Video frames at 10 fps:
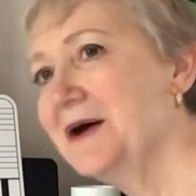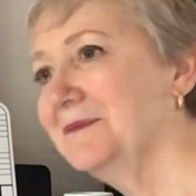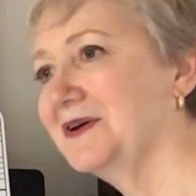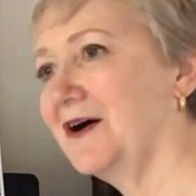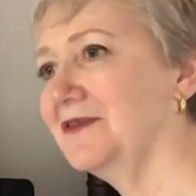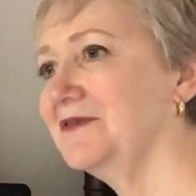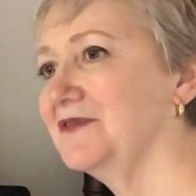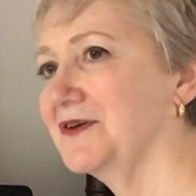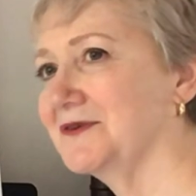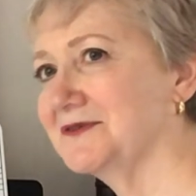but all
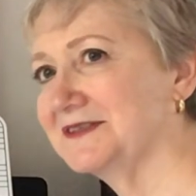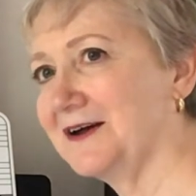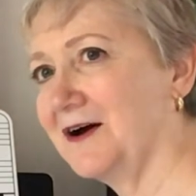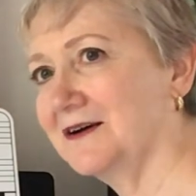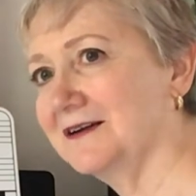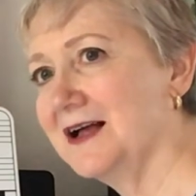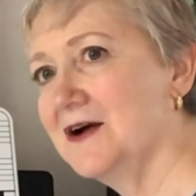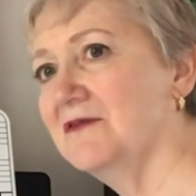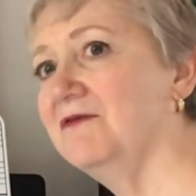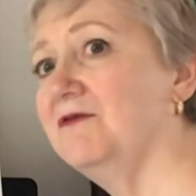of those are
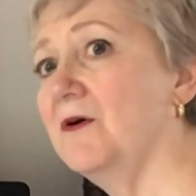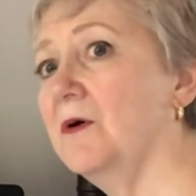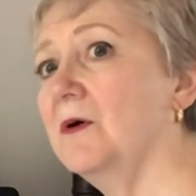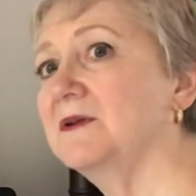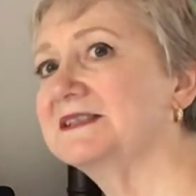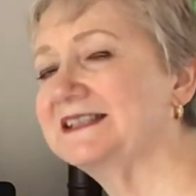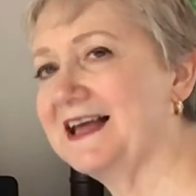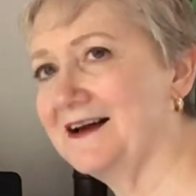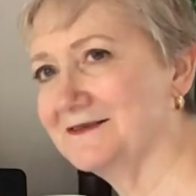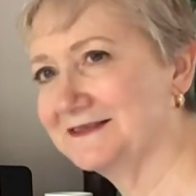full
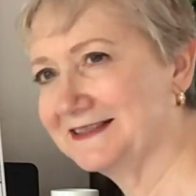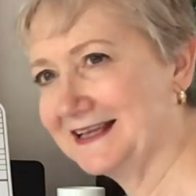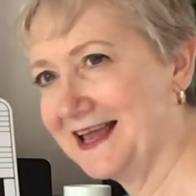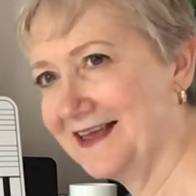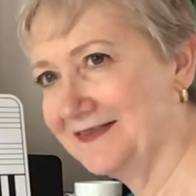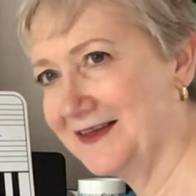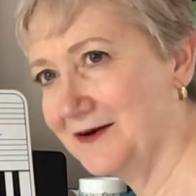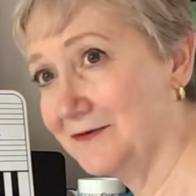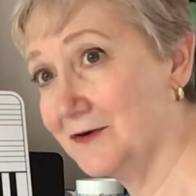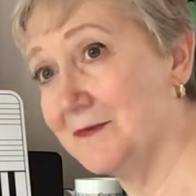sounds and
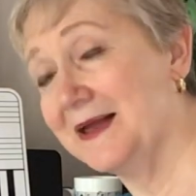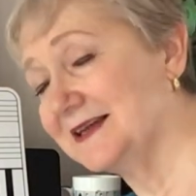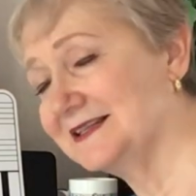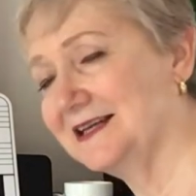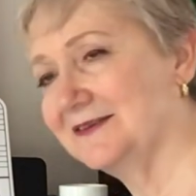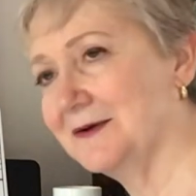they're romantic.